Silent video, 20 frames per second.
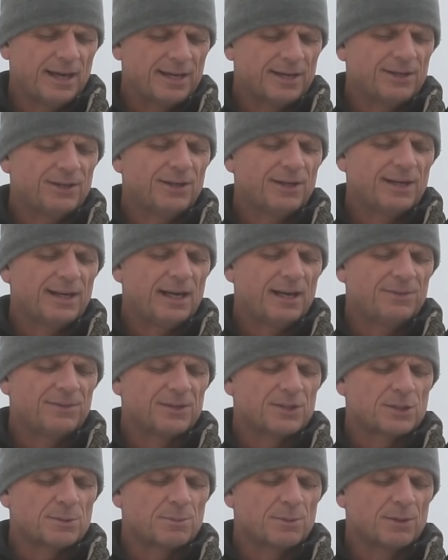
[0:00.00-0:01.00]
Had I not had
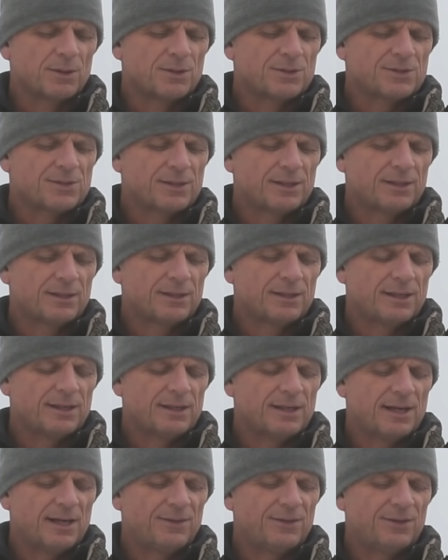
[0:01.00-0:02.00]
the experience
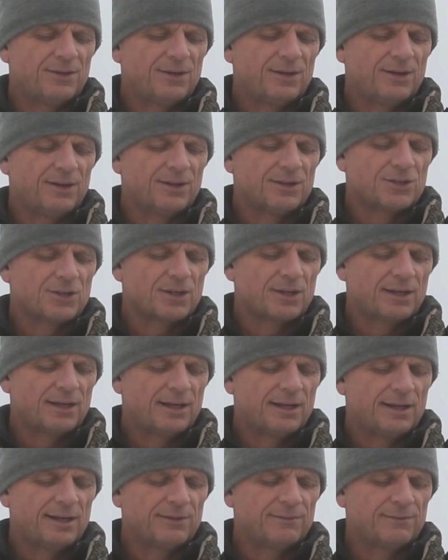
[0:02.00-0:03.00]
and the knowledge
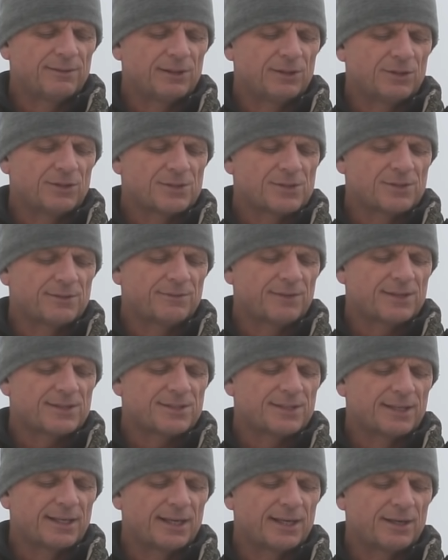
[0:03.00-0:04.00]
I have learned as an
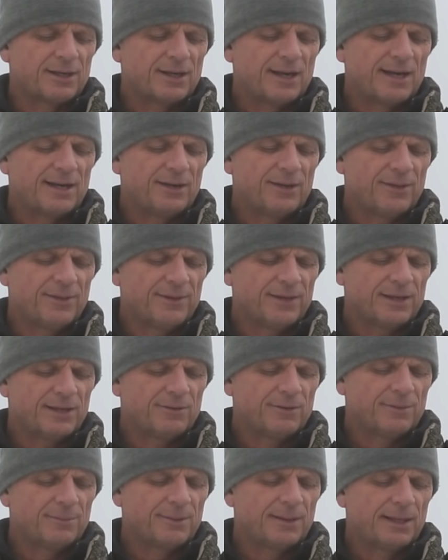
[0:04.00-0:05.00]
investigator, I don't think
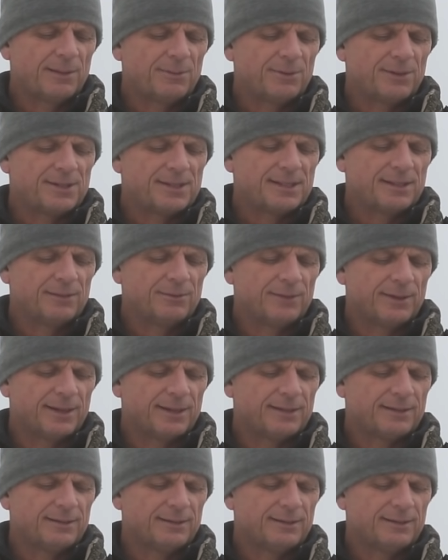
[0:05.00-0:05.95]
I would have been able to deal with it.